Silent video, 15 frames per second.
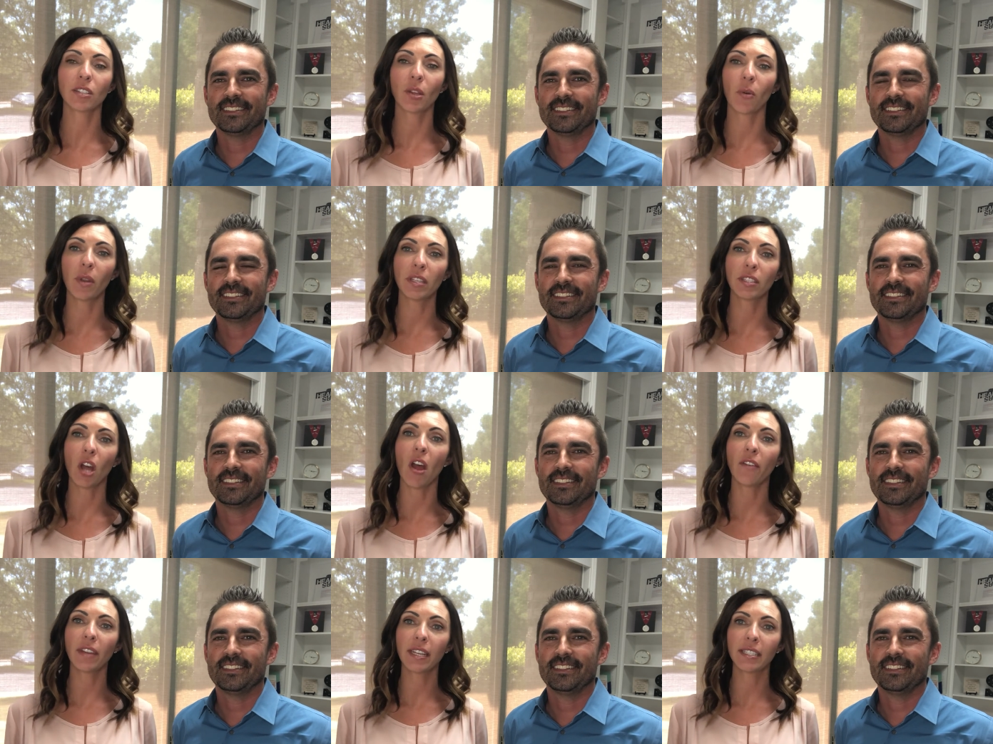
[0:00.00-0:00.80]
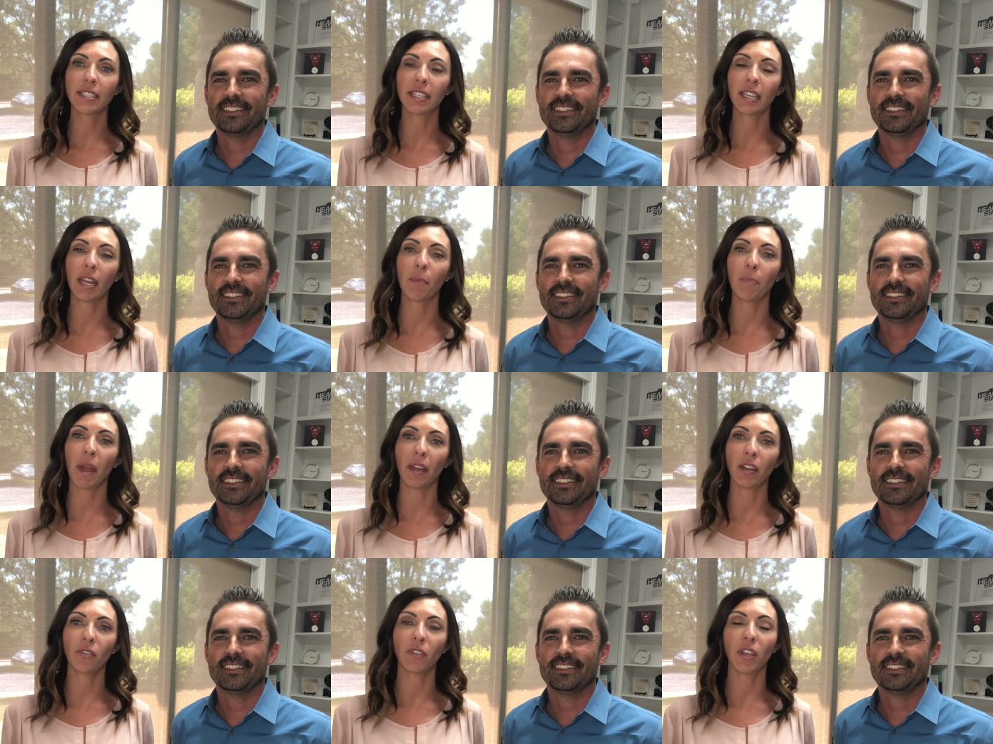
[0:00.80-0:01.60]
Speaker 1: So it's obviously a
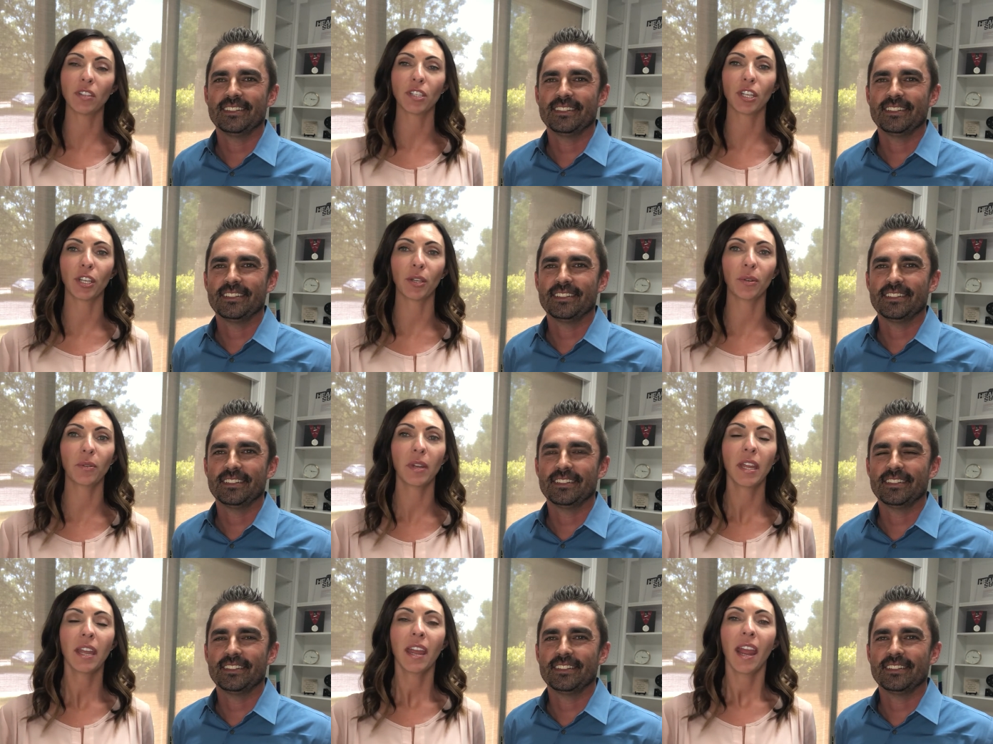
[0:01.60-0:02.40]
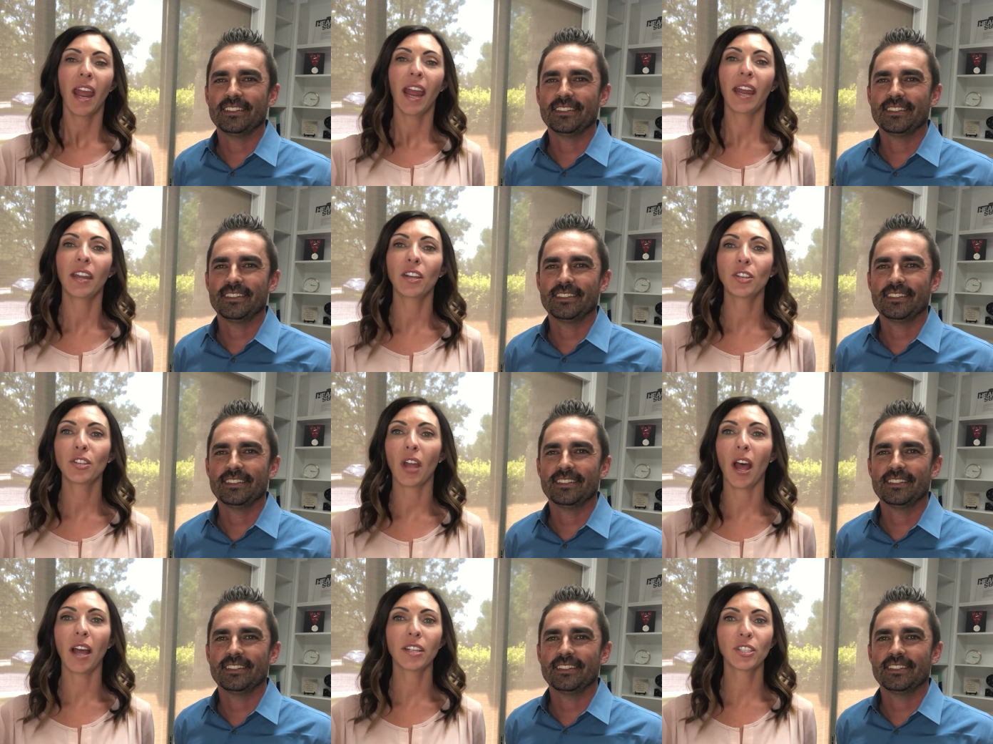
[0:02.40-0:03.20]
benefit to you
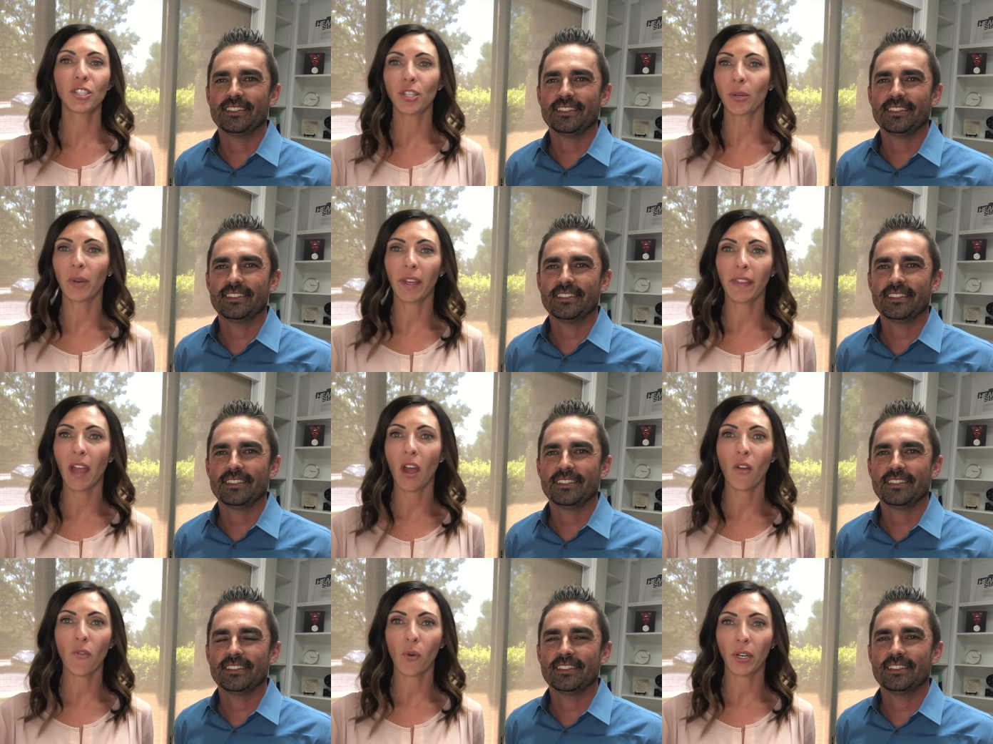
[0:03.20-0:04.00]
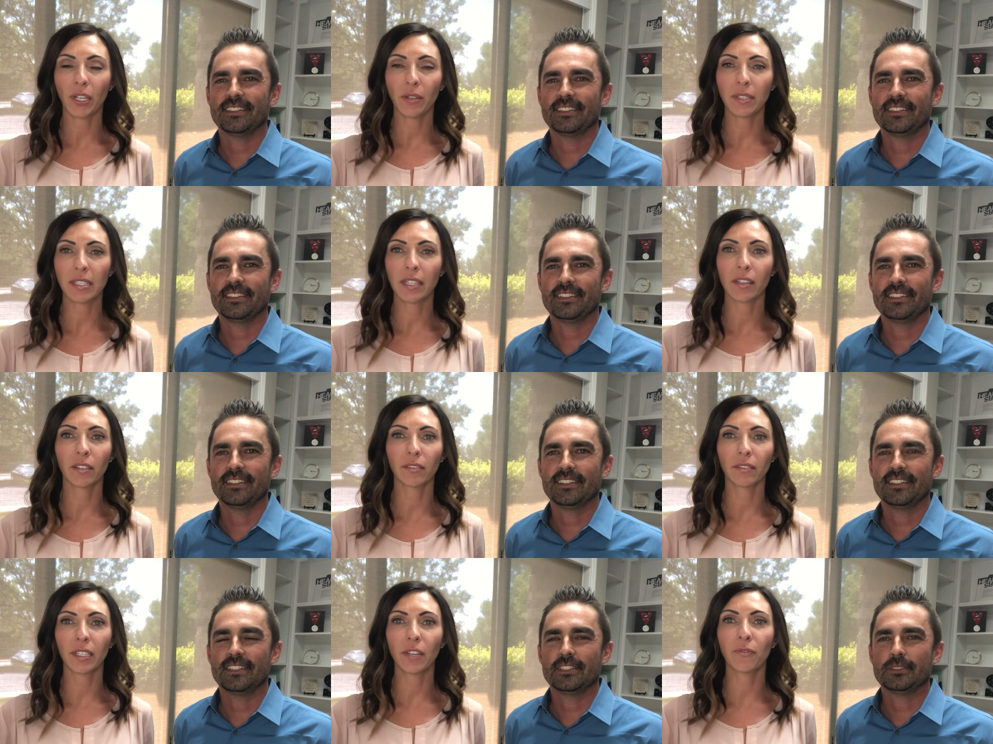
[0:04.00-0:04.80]
and us doing that for you is
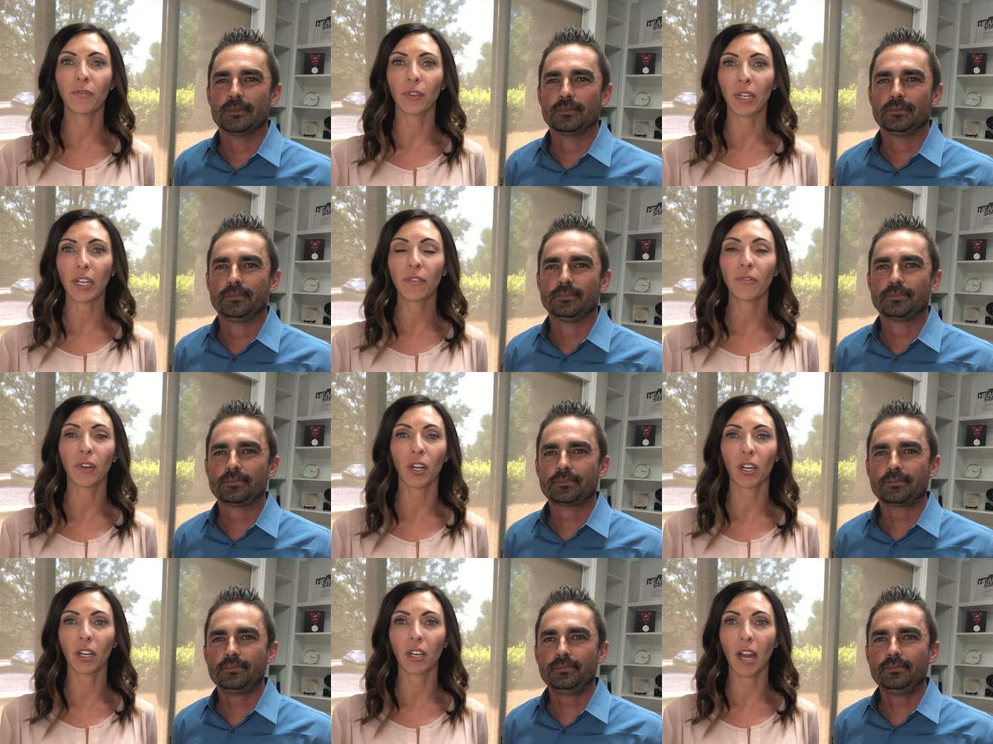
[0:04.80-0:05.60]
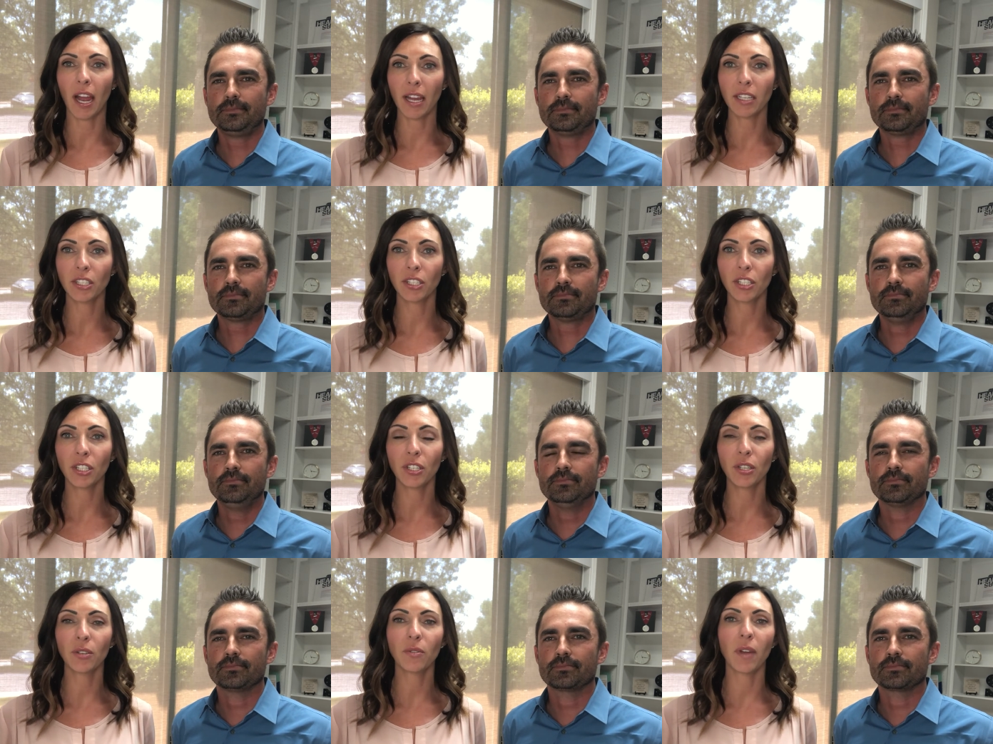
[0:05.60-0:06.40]
literally free for us to
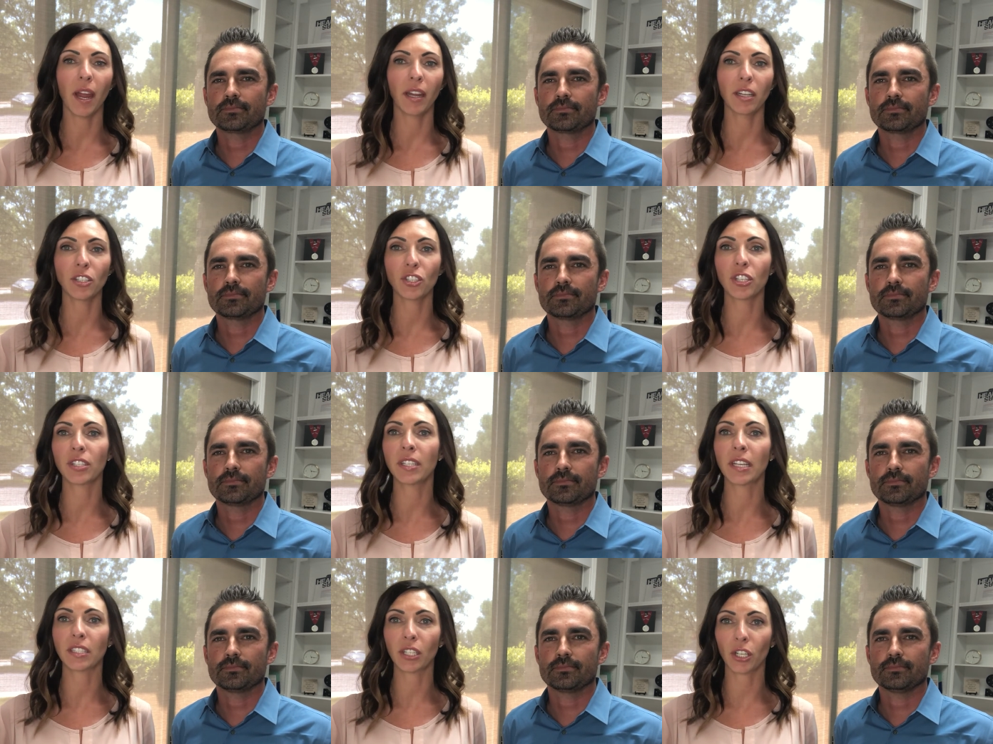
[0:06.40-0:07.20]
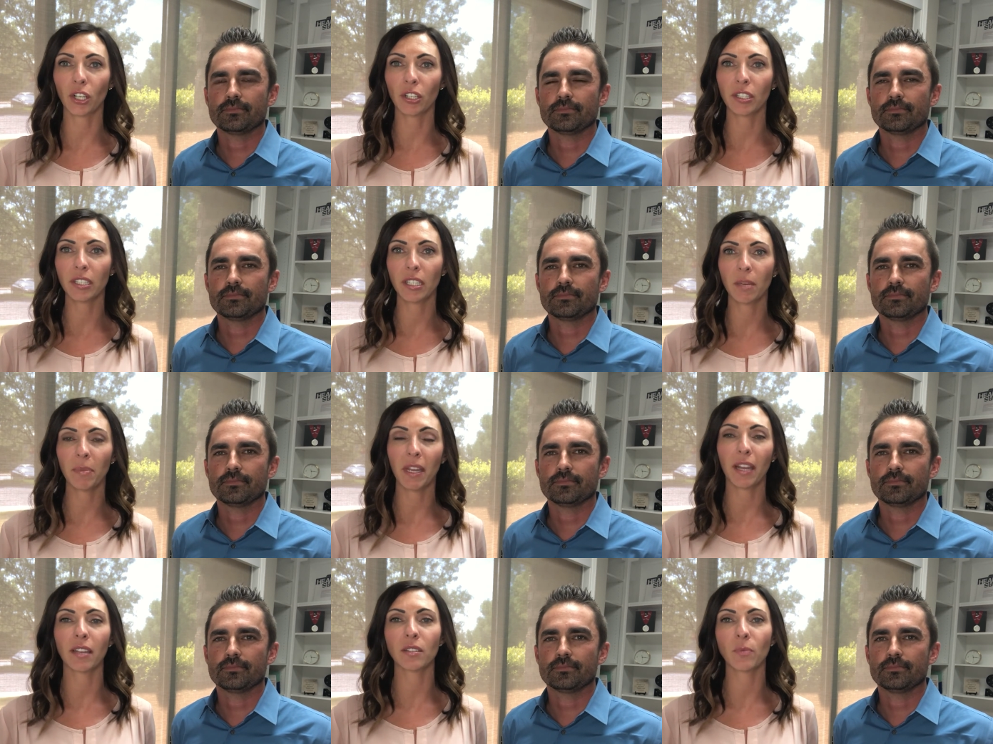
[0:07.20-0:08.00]
do and it's just as a courtesy
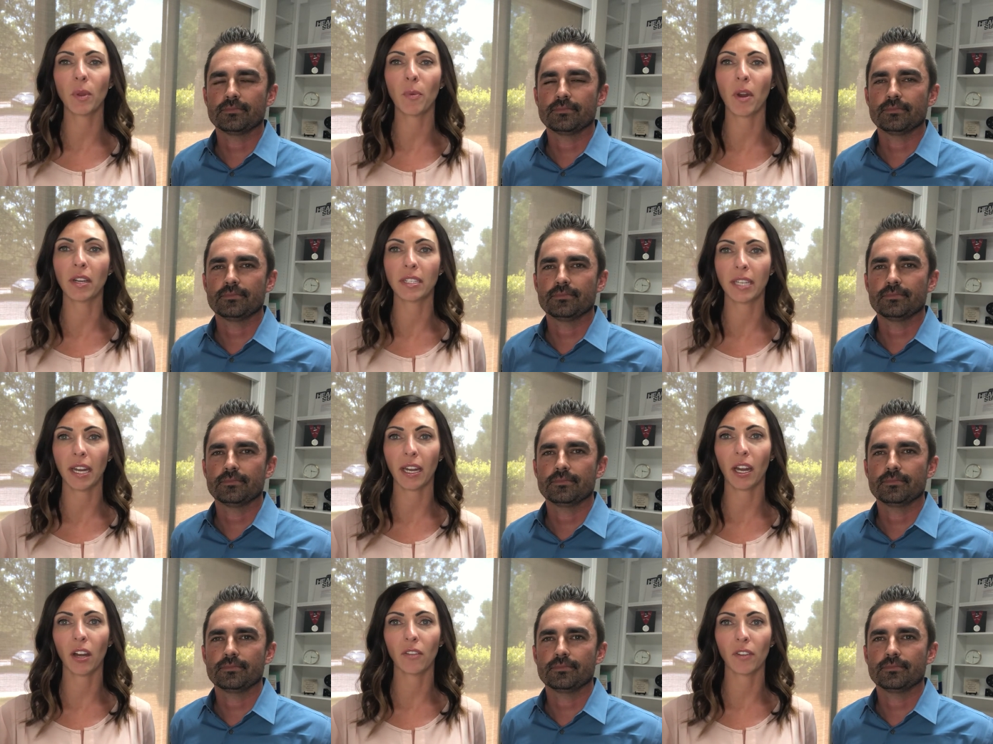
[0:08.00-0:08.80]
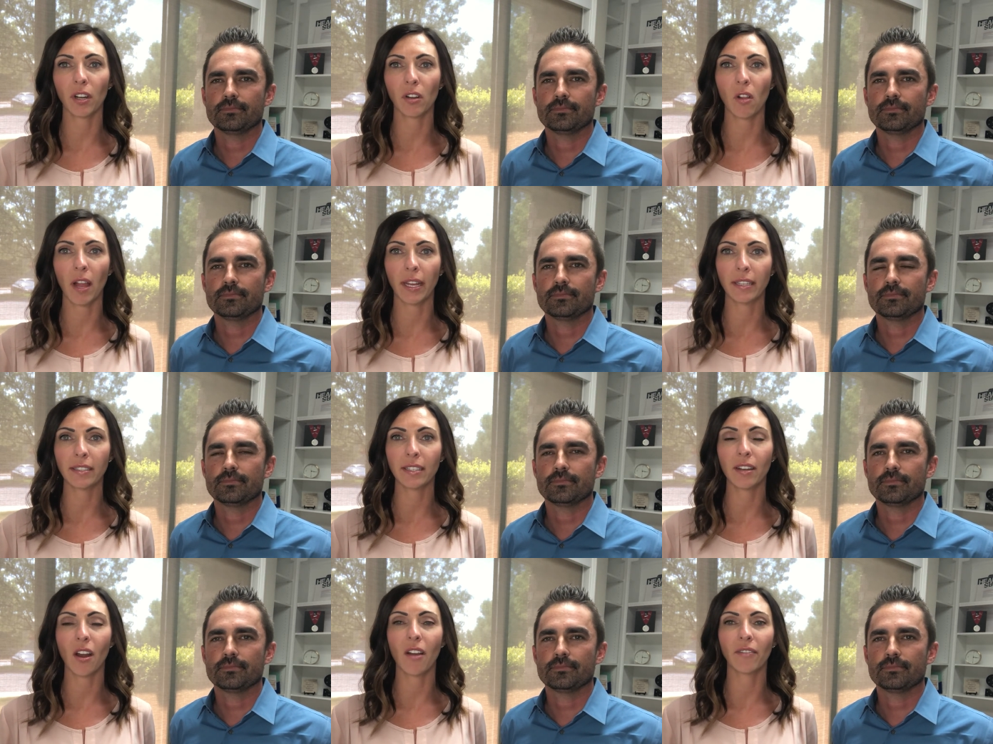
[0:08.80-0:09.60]
because we want to take care of our clients and